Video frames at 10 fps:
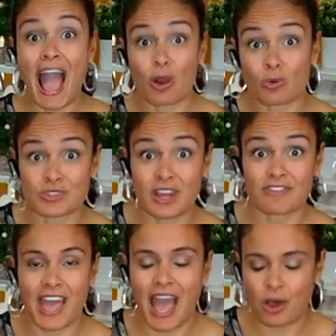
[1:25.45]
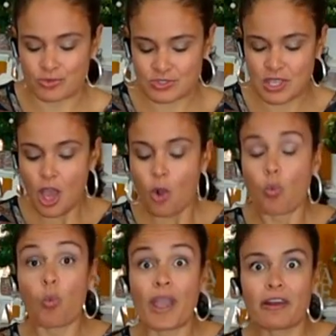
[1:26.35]
out of the house.
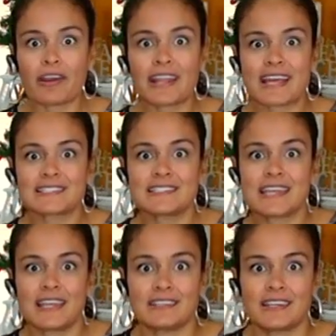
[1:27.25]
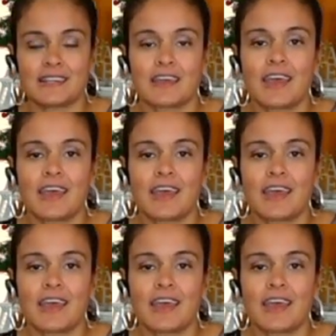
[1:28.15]
Wear it as intended,